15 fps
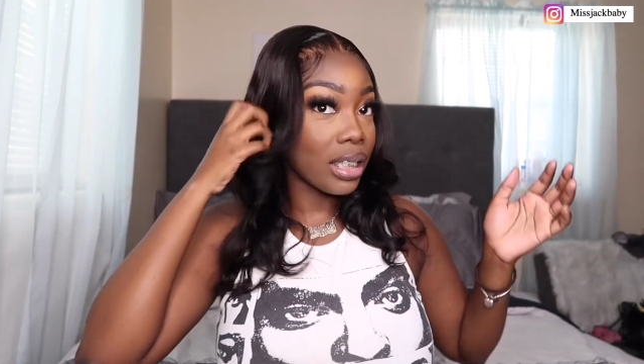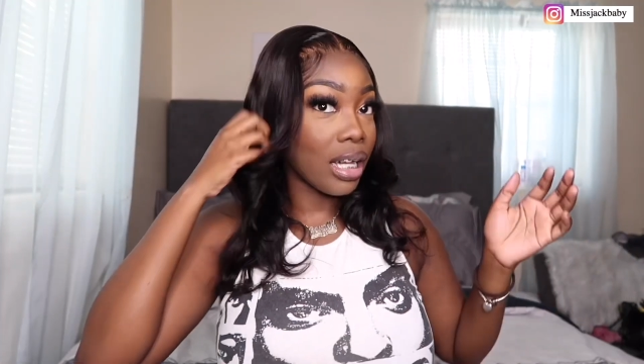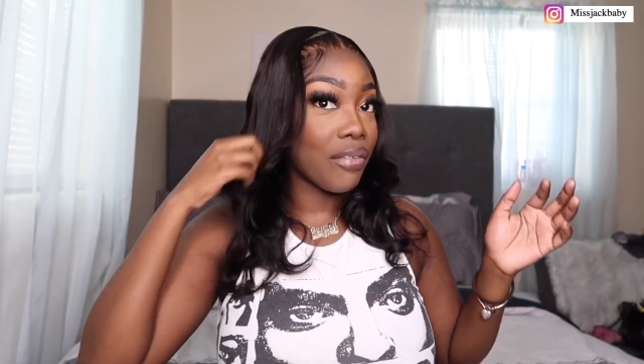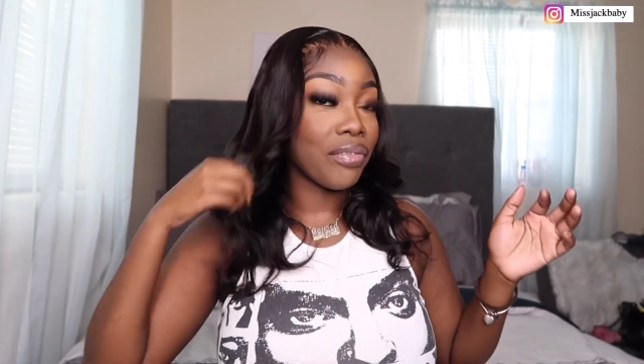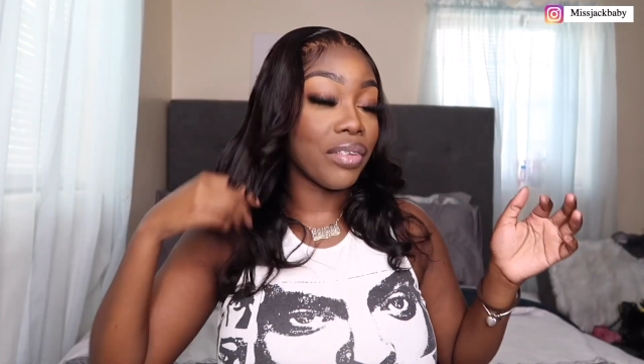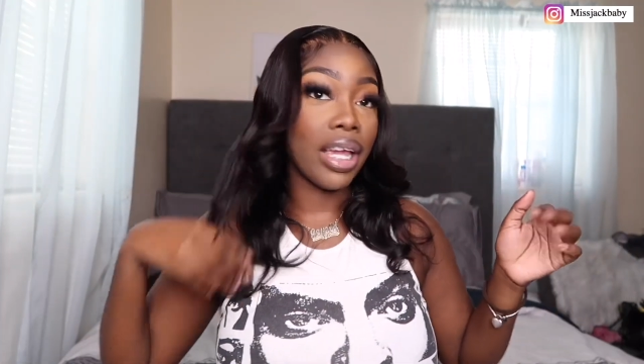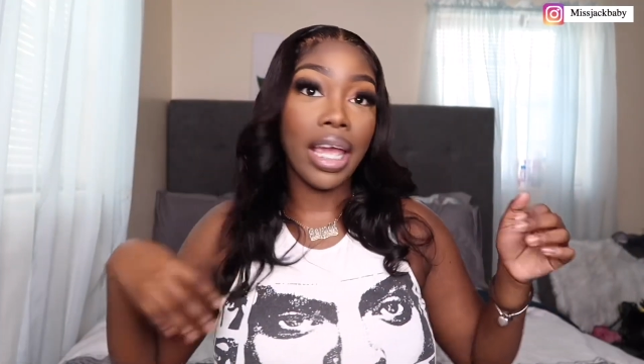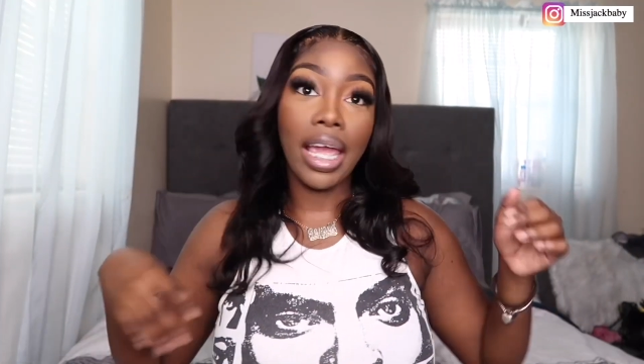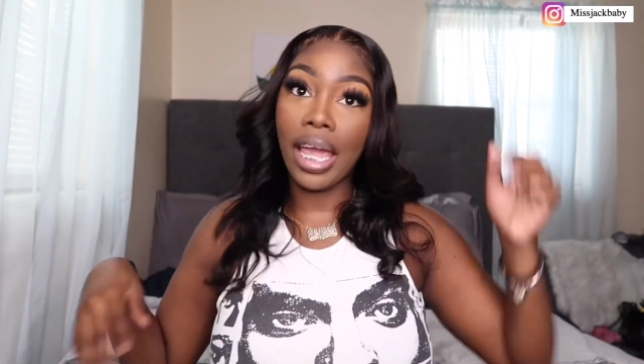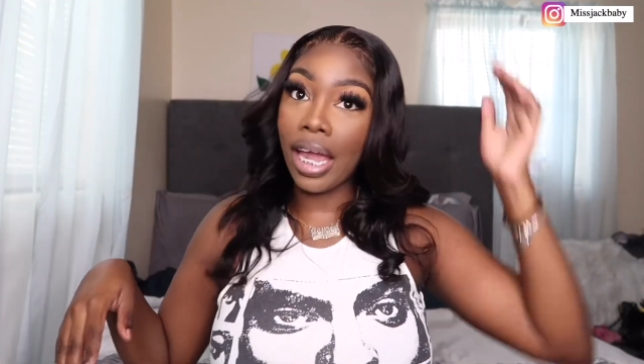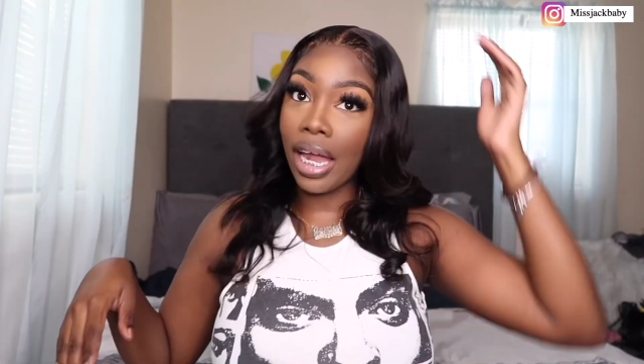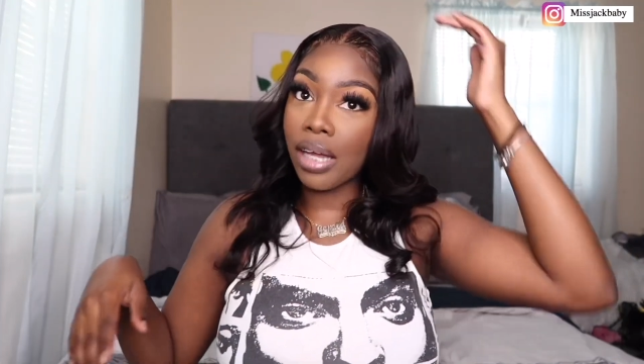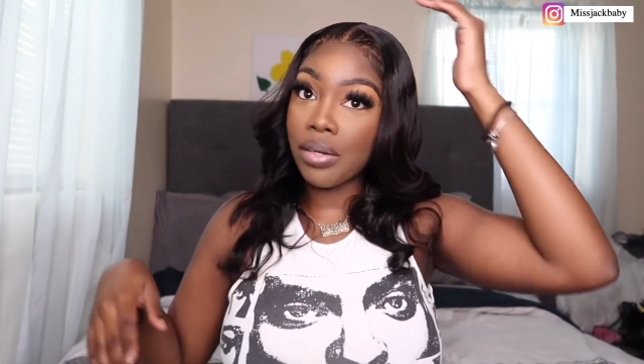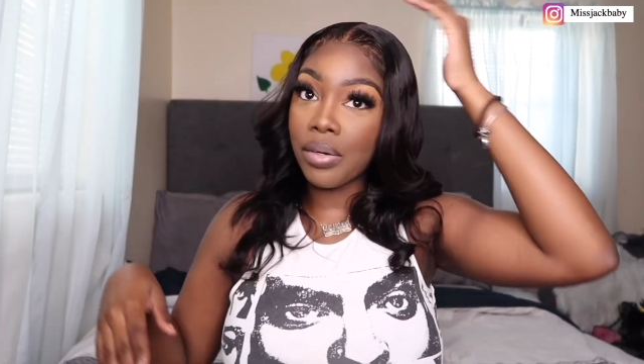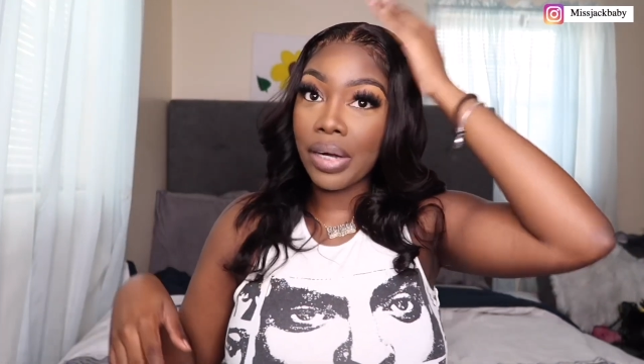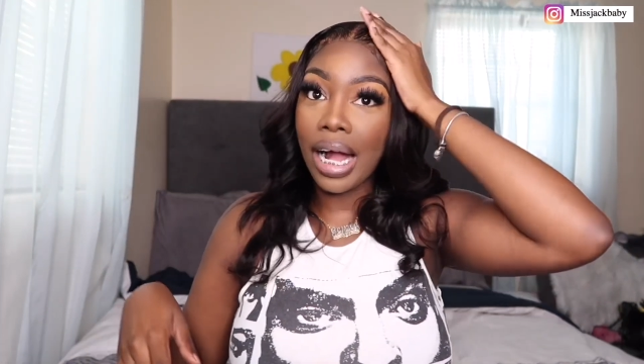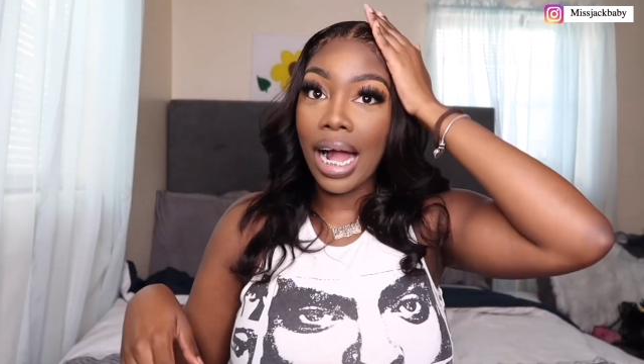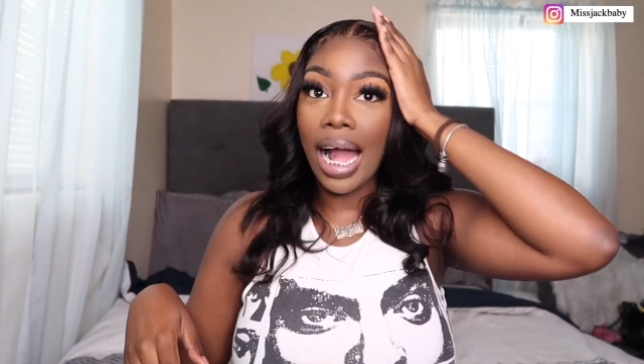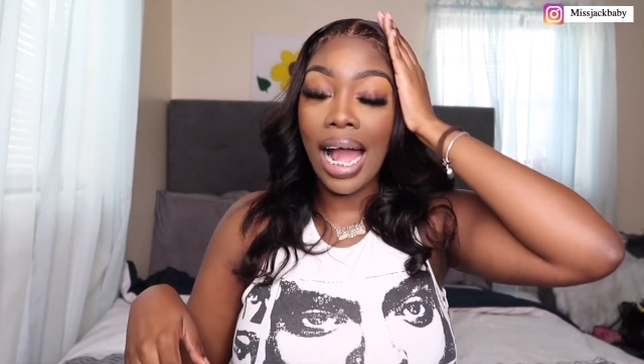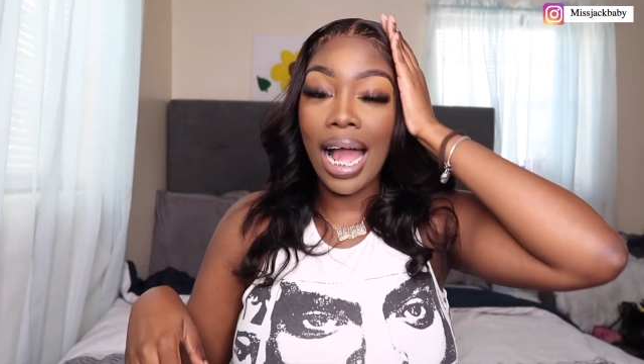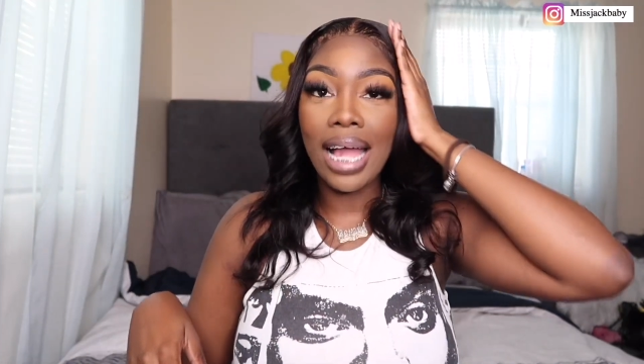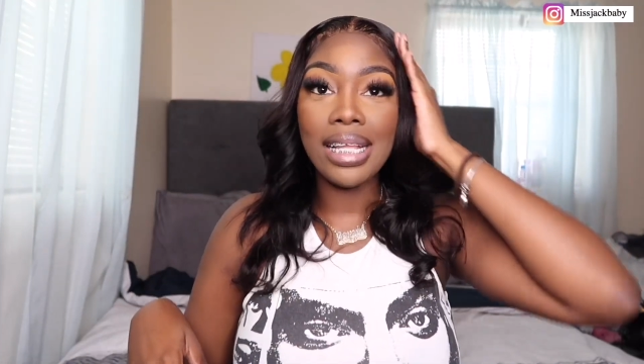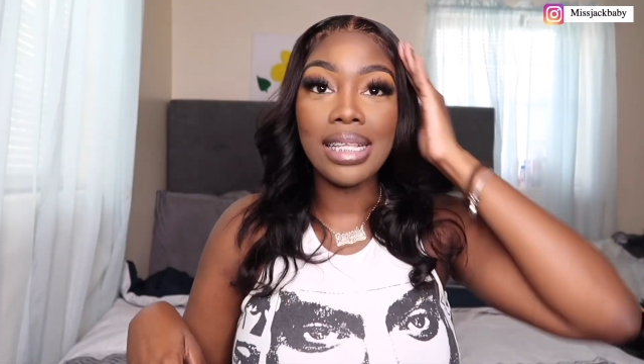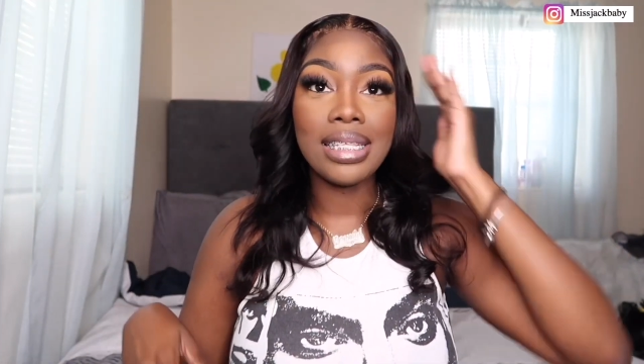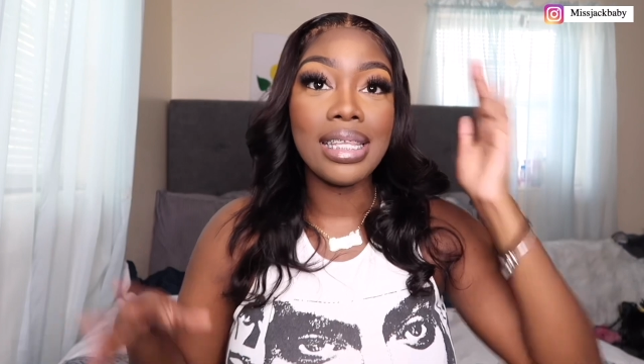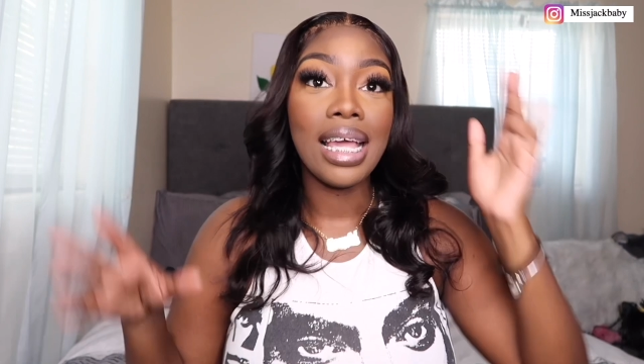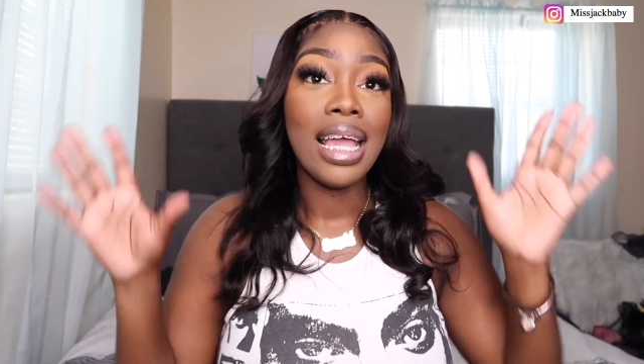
of the hair, you guys.